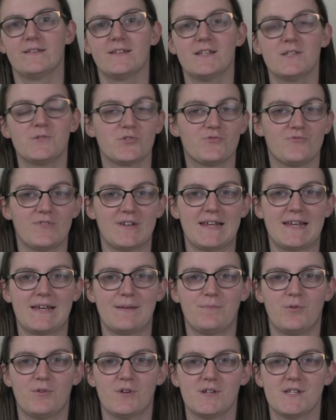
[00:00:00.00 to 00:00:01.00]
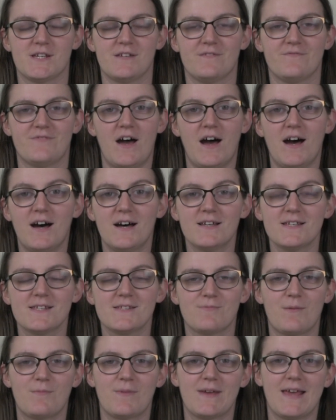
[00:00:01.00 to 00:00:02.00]
This was really important for
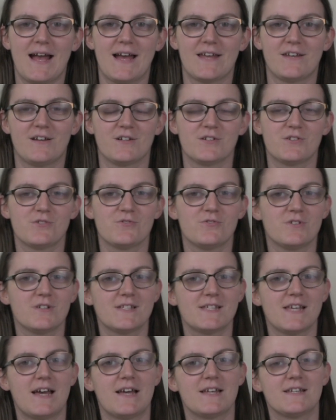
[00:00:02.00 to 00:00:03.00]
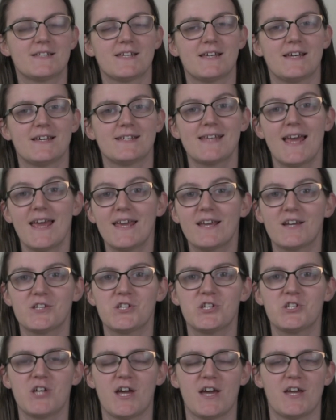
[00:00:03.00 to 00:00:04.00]
us when we had our daughter, to take her
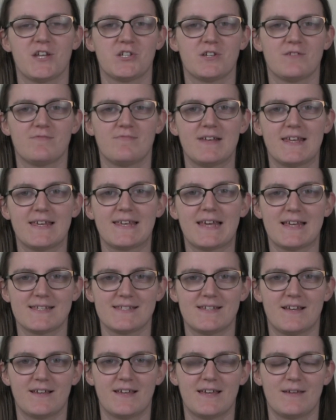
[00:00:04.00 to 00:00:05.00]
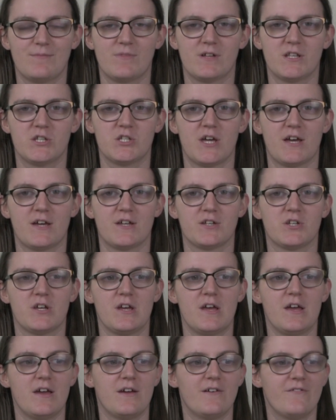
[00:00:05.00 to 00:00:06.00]
to church and really get stuck in with church
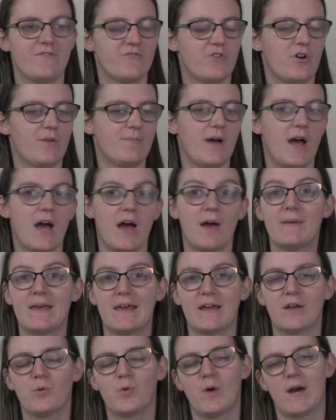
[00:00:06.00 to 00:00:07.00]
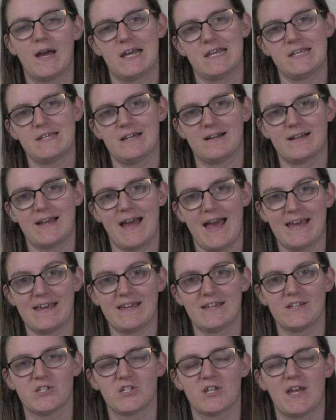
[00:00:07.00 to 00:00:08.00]
from her being quite a young
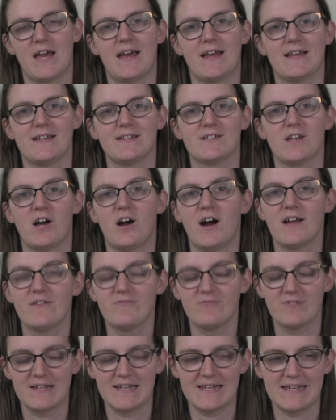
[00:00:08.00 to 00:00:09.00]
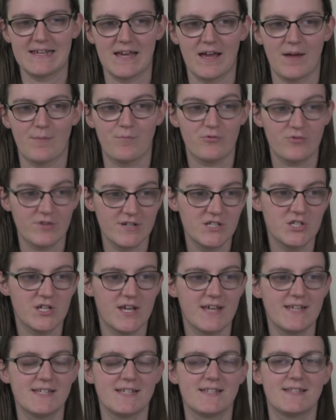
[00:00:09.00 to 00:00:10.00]
age. And I've really
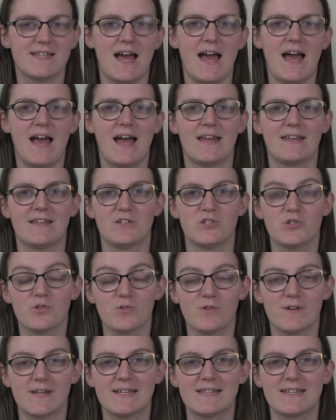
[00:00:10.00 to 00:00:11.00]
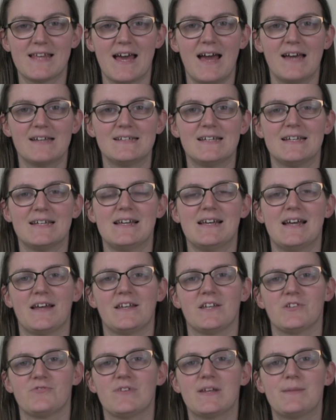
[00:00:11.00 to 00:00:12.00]
appreciated that and enjoyed that.
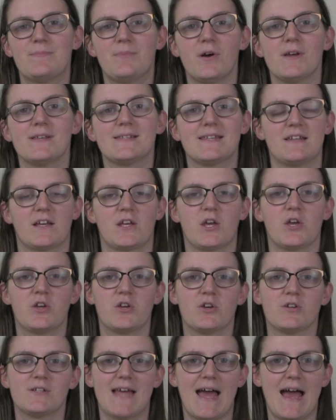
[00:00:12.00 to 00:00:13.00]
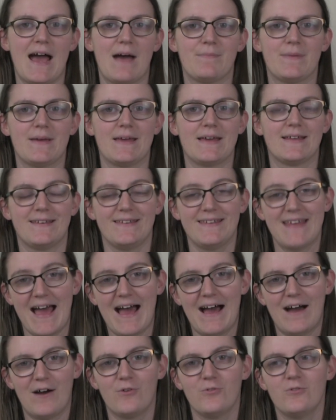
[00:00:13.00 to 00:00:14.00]
And it's really put us in like a good habit
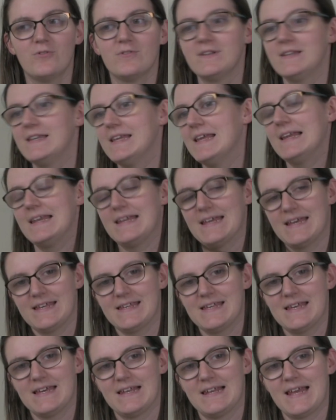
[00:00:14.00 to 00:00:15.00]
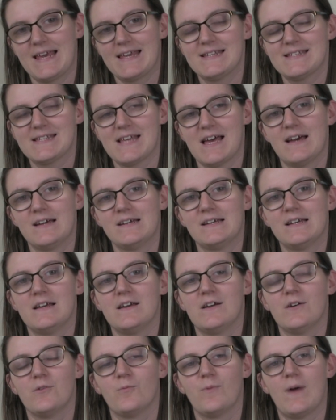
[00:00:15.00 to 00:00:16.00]
now, nearly a year later,
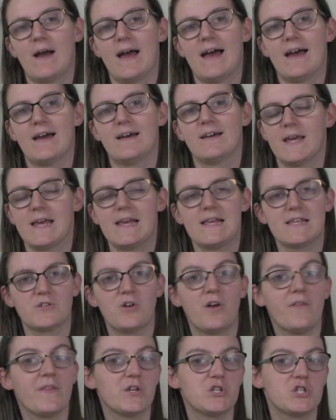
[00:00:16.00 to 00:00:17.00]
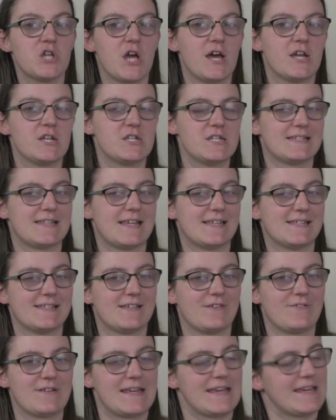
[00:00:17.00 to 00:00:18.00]
where it's not that church is
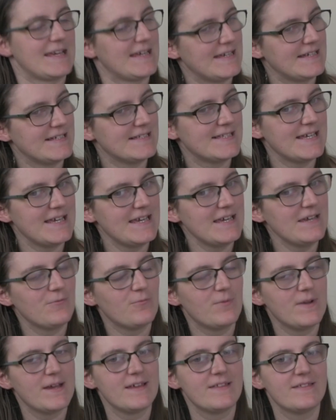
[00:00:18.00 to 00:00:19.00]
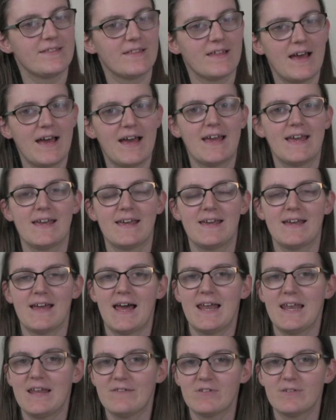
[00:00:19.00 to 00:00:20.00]
necessarily easy with a
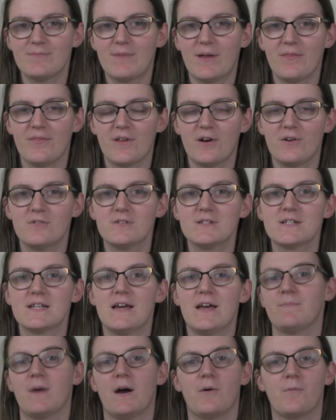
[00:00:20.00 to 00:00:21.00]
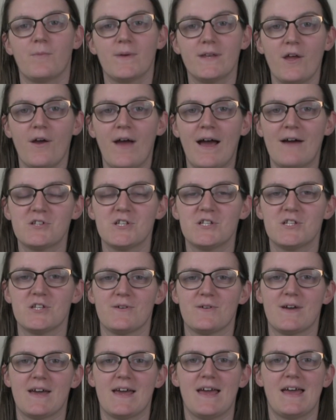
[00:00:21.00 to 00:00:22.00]
11-month-old, but we know how to
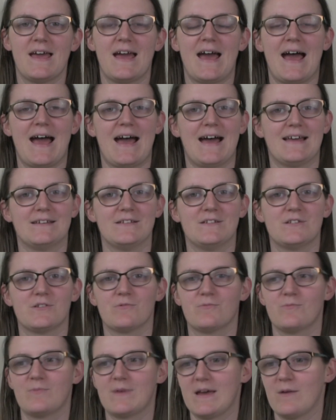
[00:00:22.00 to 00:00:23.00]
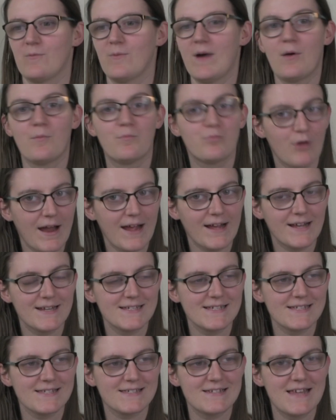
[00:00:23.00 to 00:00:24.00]
it and we're well
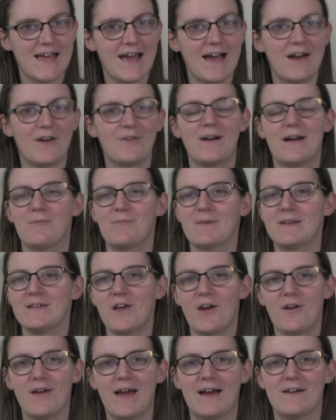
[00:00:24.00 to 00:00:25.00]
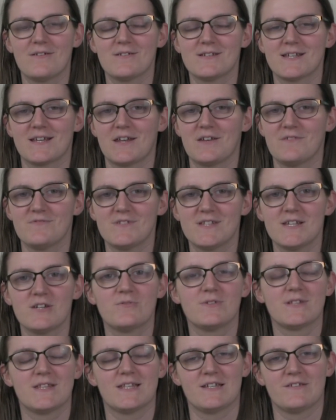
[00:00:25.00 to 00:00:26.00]
practiced now and we know how to kind of
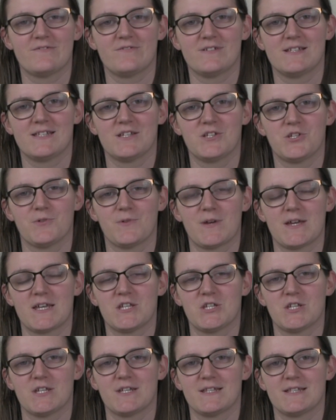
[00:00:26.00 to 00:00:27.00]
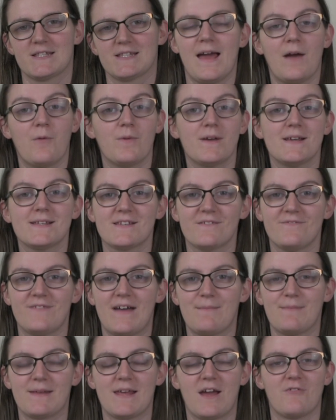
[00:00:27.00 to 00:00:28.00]
deal with the different situations, and we as a
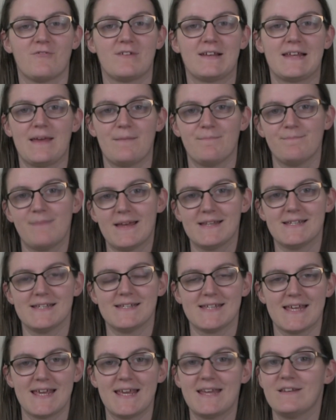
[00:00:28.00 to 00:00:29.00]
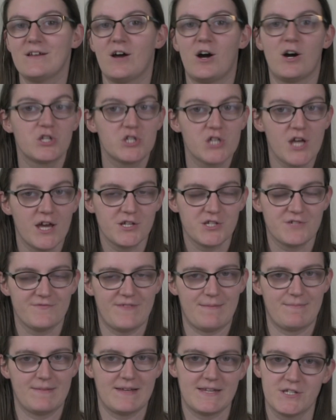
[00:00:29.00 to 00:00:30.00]
family are really embedded in our church
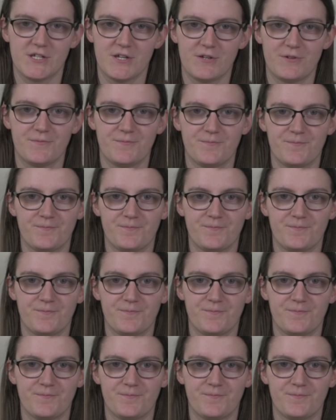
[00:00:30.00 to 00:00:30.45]
family too.